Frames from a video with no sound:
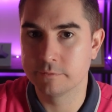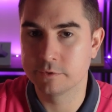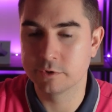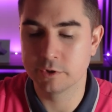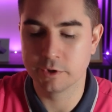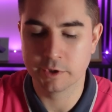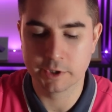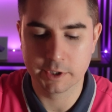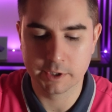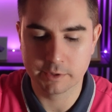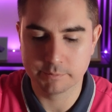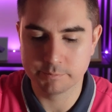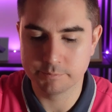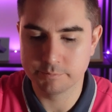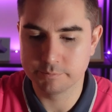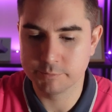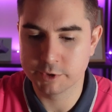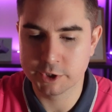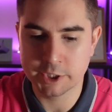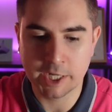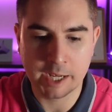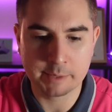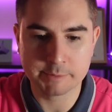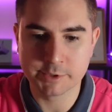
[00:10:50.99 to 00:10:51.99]
So you're gonna
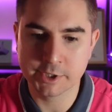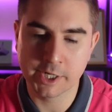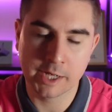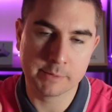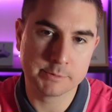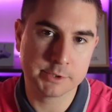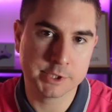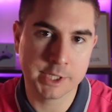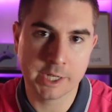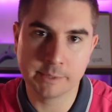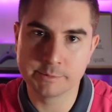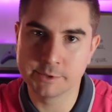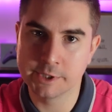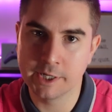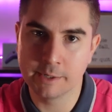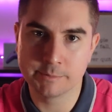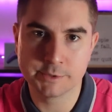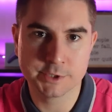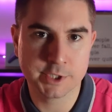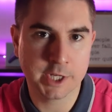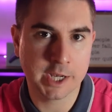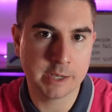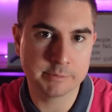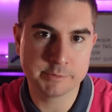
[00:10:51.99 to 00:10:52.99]
shop, shop, shop, shop,
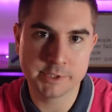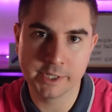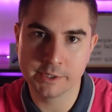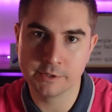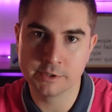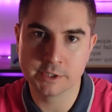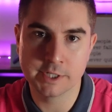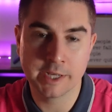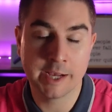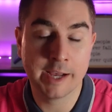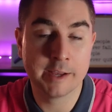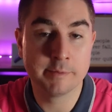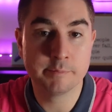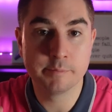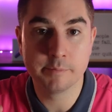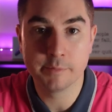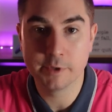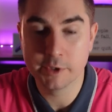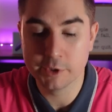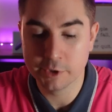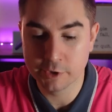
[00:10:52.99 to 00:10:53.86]
shop, take your time.